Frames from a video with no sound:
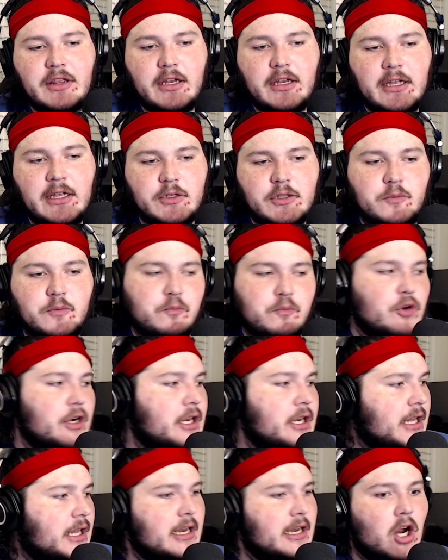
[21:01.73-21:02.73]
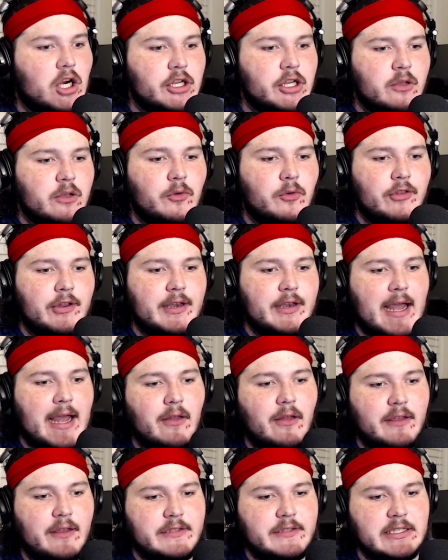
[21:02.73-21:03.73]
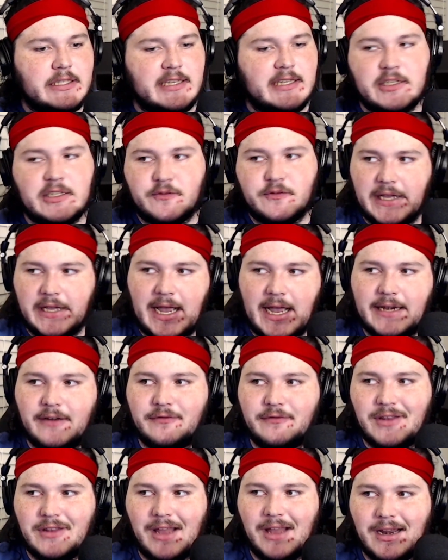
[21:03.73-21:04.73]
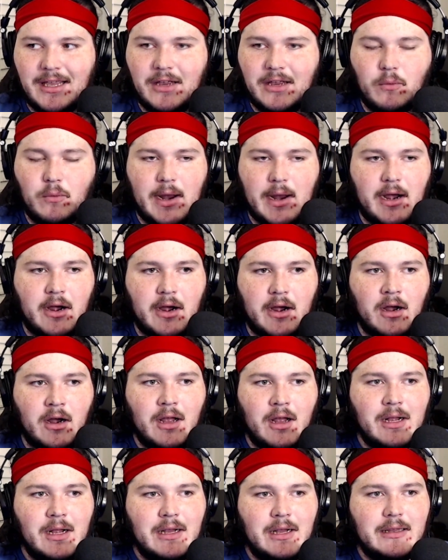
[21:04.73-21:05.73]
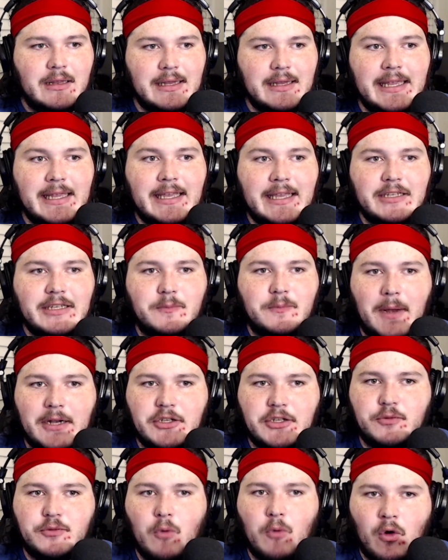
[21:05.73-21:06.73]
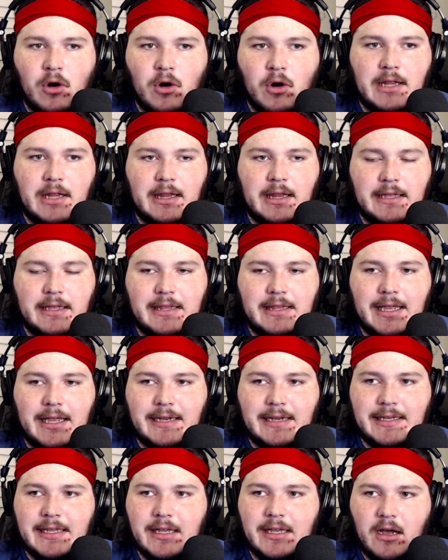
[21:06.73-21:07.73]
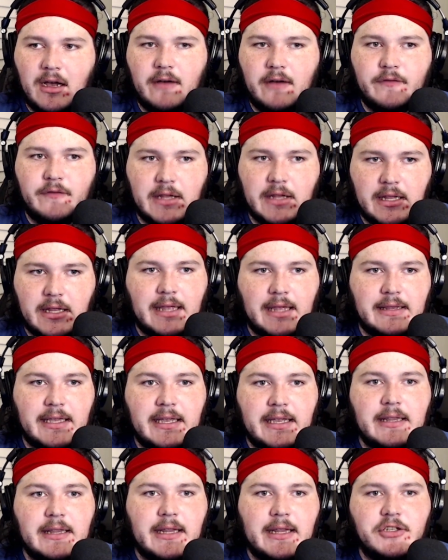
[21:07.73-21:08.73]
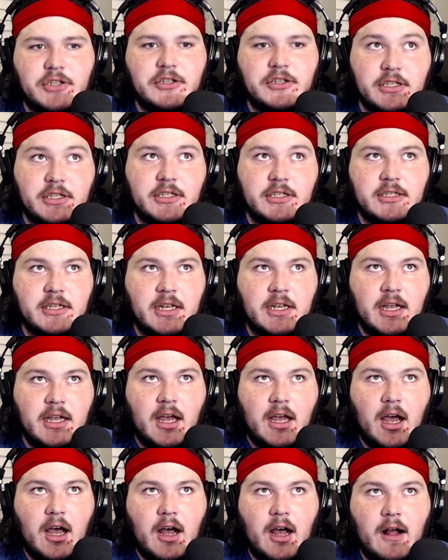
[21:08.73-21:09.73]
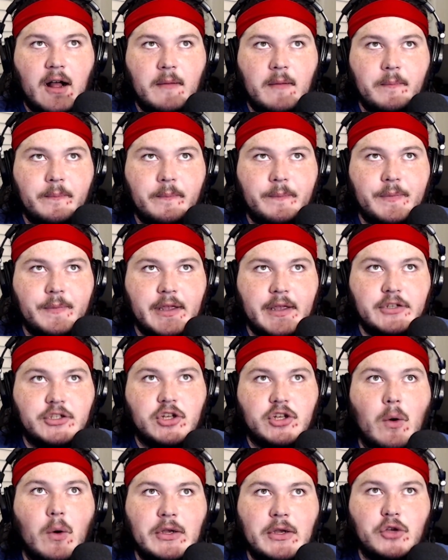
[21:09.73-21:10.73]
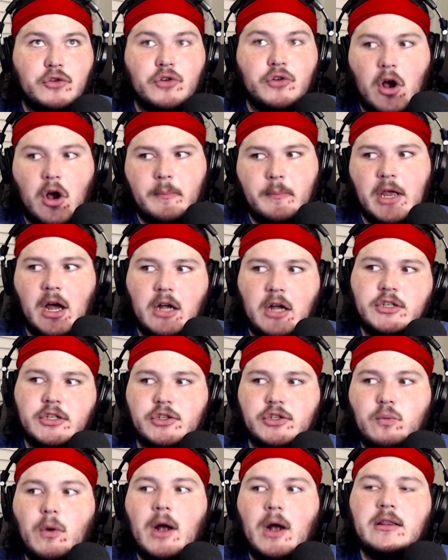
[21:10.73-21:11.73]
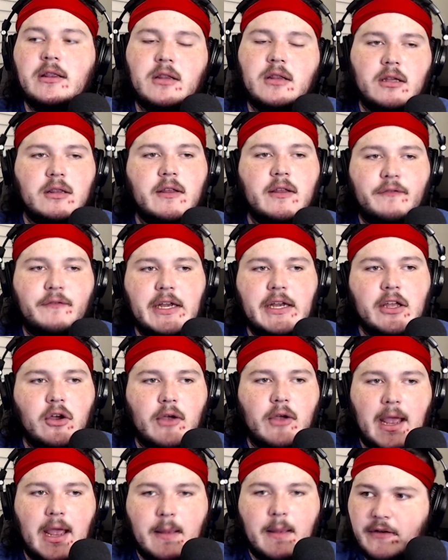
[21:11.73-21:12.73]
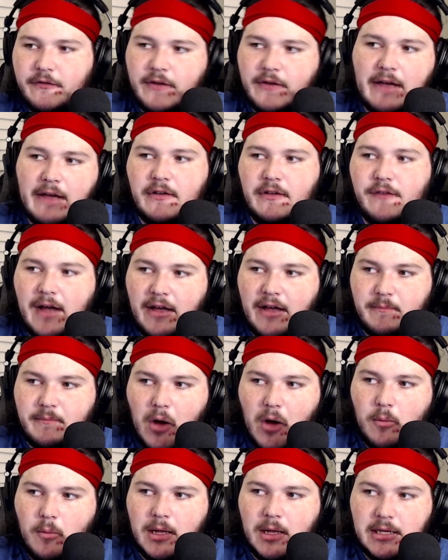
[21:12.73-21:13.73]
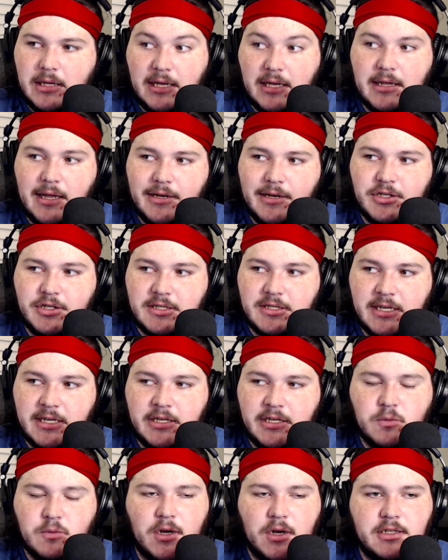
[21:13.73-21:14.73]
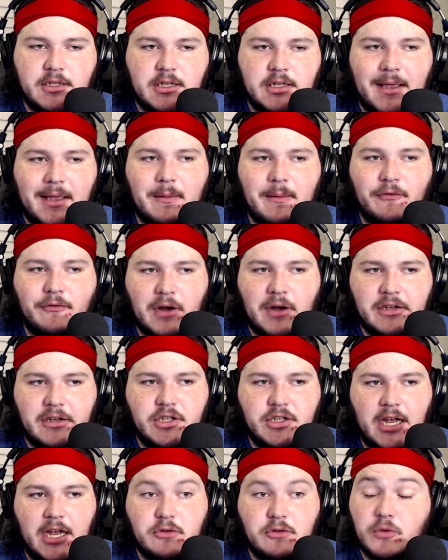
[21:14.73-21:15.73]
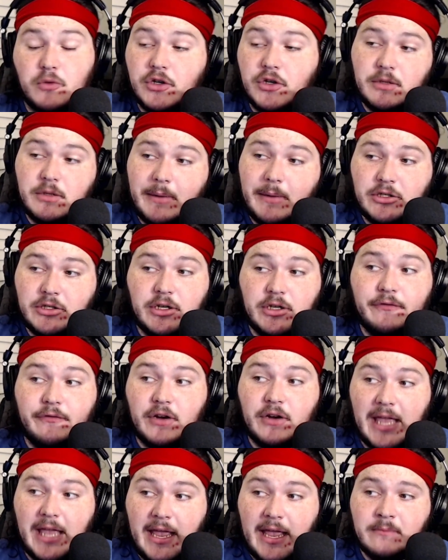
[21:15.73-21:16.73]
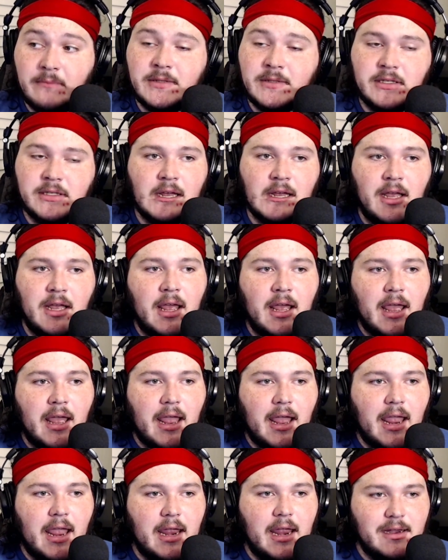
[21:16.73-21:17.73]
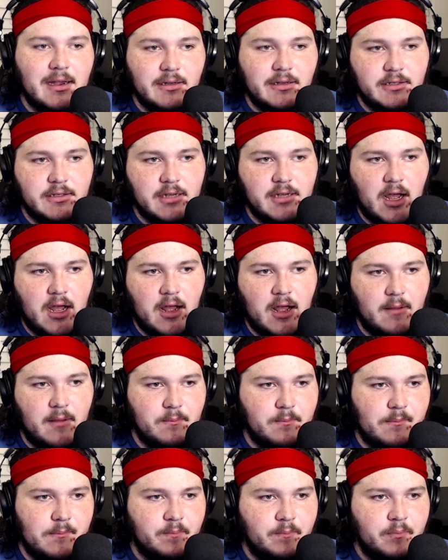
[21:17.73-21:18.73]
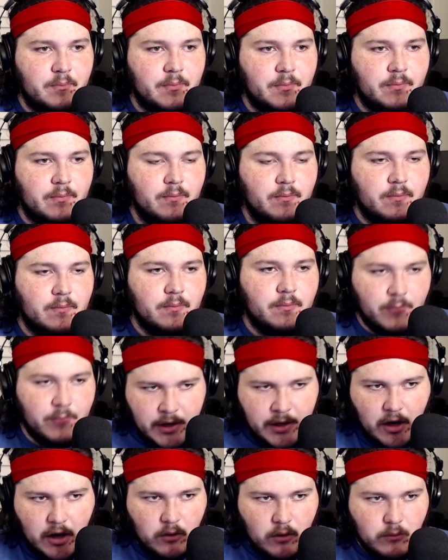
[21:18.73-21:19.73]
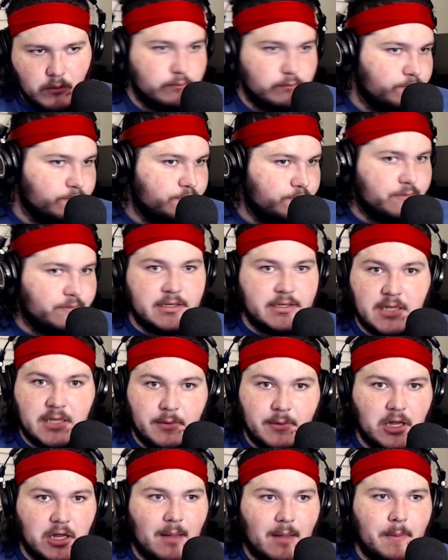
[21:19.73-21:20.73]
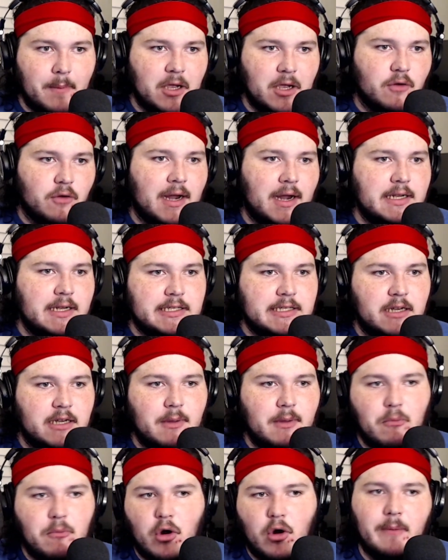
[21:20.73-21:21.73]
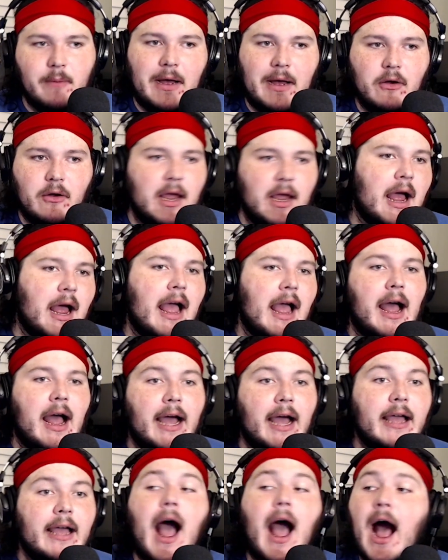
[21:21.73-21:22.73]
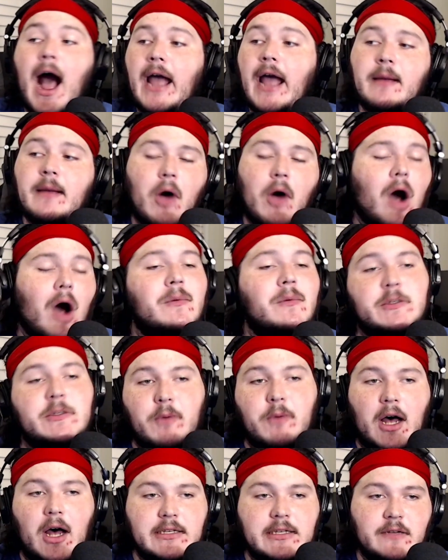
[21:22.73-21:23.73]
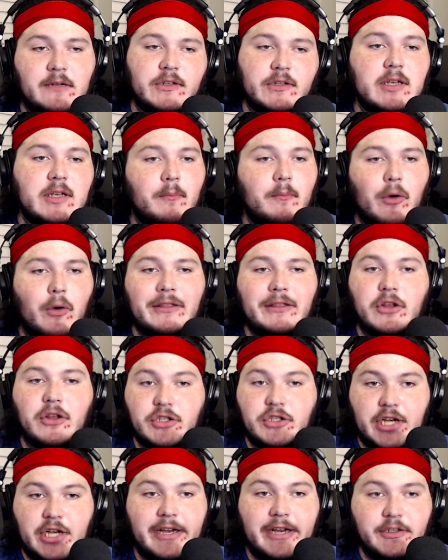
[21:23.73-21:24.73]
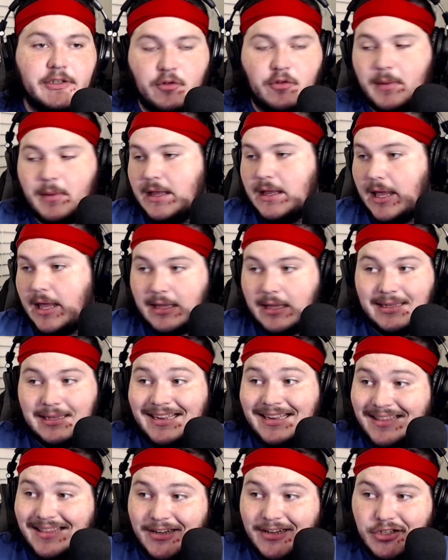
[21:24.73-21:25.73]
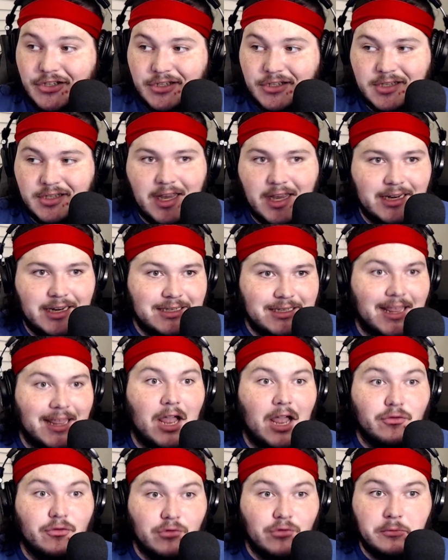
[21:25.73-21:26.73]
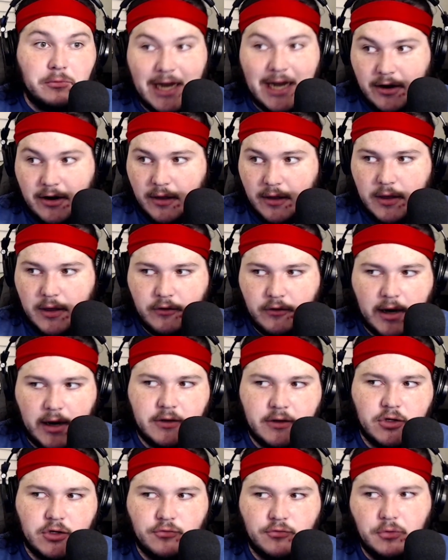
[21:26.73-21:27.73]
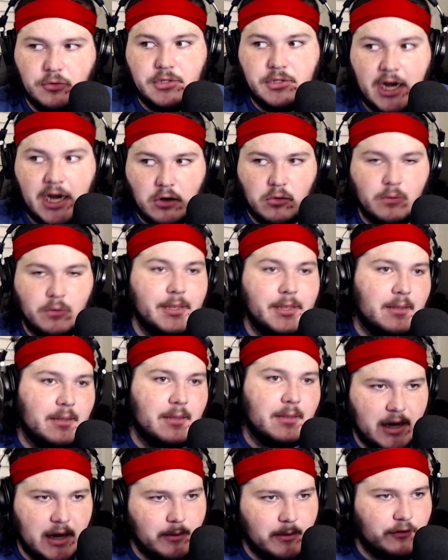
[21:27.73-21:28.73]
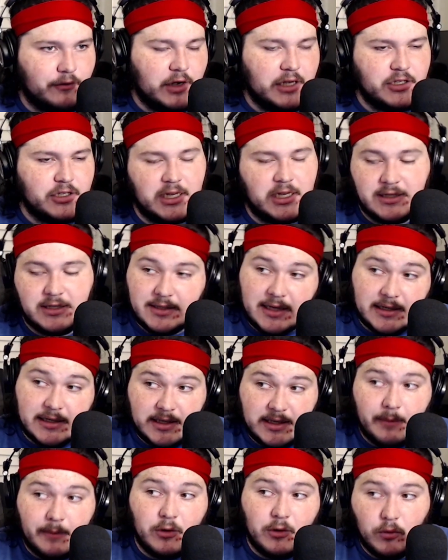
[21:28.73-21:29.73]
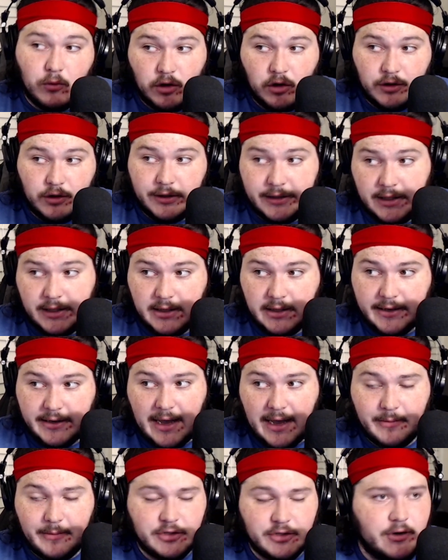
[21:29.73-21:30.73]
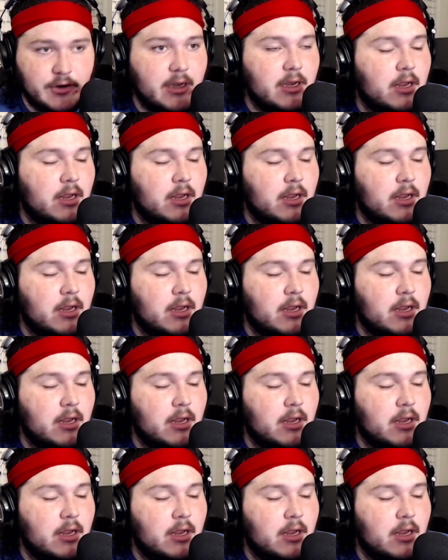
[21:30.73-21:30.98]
it's pretty inarguable that now they've successfully kind of done it, where League is much more, like the idea of, like, League of Legends is going to grow beyond just what the video game, the 5v5 MOBA League of Legends is, where it's going to become a franchise where there's a bunch of different games. And, you know, it's going to be a lot bigger, right? It's going to be more about, I am almost positive at some point they'll change it from being like a League of Legends thing to like a Runeterra thing, right? And so Runeterra will become the name of the franchise because that's the name of the world that League inhabits, right?